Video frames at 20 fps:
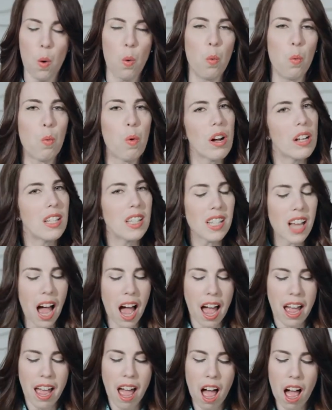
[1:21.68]
Once
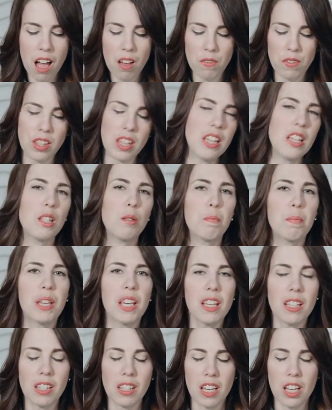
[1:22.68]
I have these
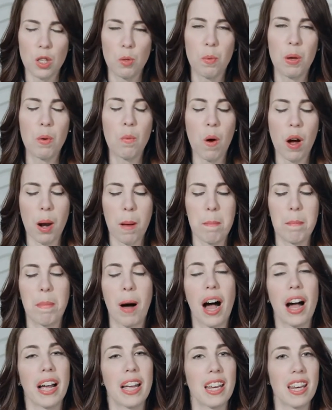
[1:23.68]
pieces, we wanna
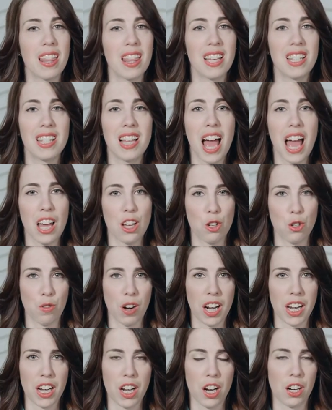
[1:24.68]
bind this edge
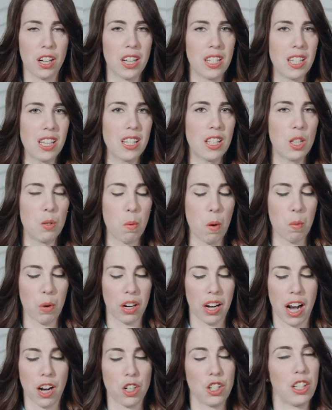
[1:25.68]
right here because this is what we're
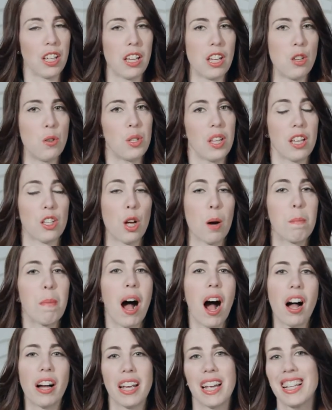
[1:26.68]
gonna actually use as our
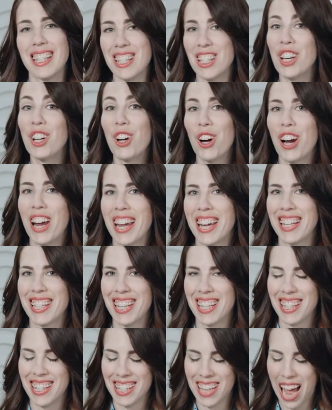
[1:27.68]
pocket and stick our hand
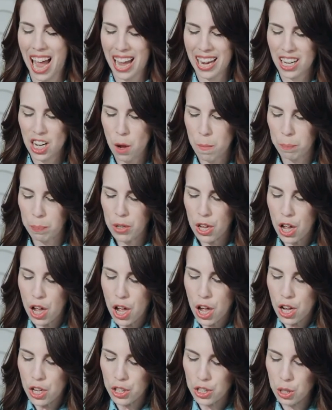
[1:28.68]
inside.
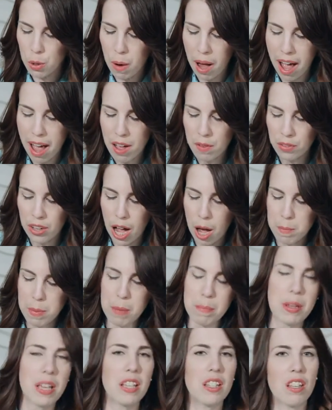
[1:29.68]
So I have got
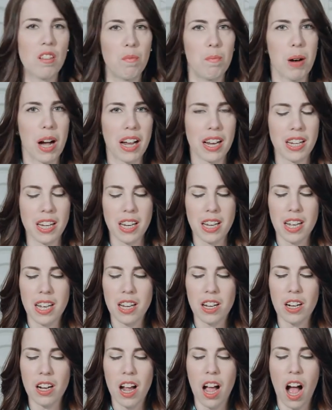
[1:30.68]
my piece of binding
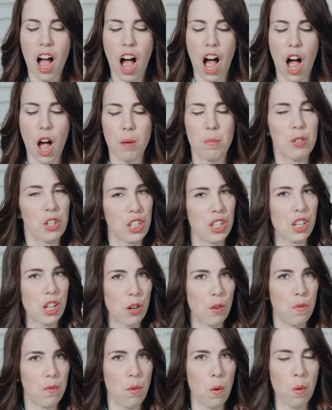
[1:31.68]
here. I'm just
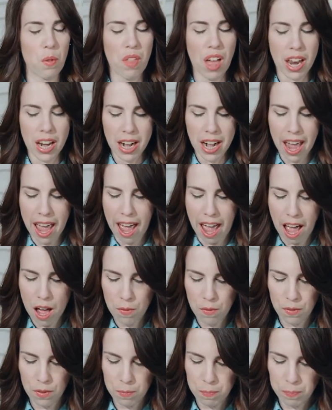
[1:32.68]
gonna fold that in
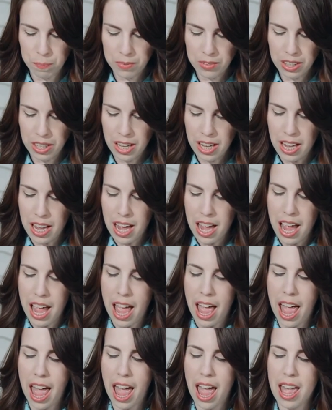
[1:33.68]
half
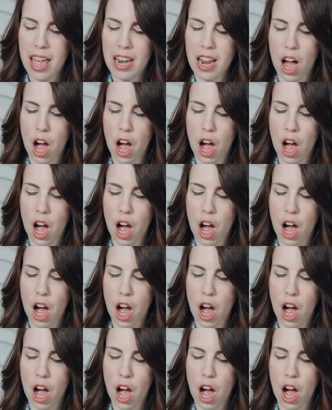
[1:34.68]
and